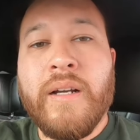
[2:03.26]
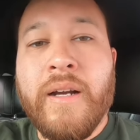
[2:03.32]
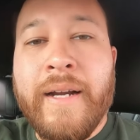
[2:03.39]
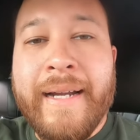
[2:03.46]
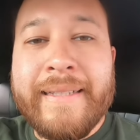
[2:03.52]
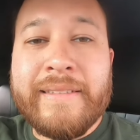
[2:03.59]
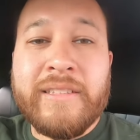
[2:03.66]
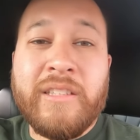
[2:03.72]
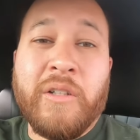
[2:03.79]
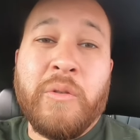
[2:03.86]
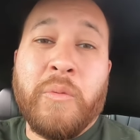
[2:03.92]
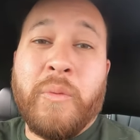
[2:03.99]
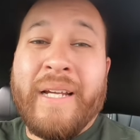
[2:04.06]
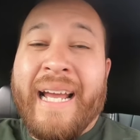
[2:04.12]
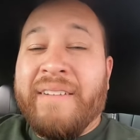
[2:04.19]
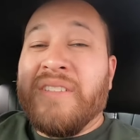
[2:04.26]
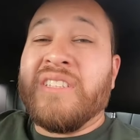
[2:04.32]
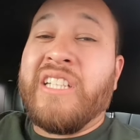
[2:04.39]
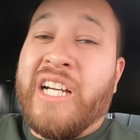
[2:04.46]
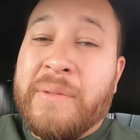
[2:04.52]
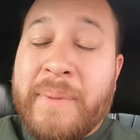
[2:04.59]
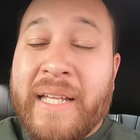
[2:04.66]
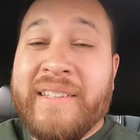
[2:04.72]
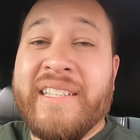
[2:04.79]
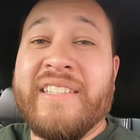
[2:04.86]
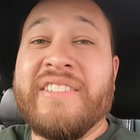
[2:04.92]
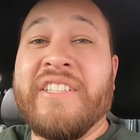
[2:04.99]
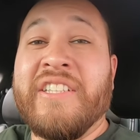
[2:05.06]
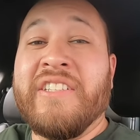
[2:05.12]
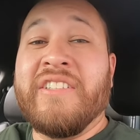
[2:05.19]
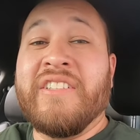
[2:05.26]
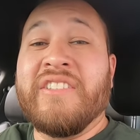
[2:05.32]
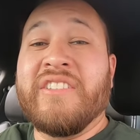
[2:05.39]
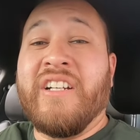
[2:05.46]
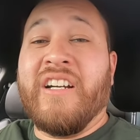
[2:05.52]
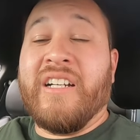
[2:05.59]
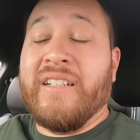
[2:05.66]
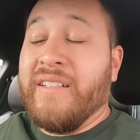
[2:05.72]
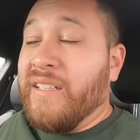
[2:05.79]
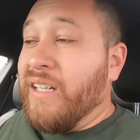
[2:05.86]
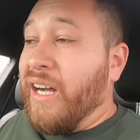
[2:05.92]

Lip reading: right, so we have to talk about the interior of this car.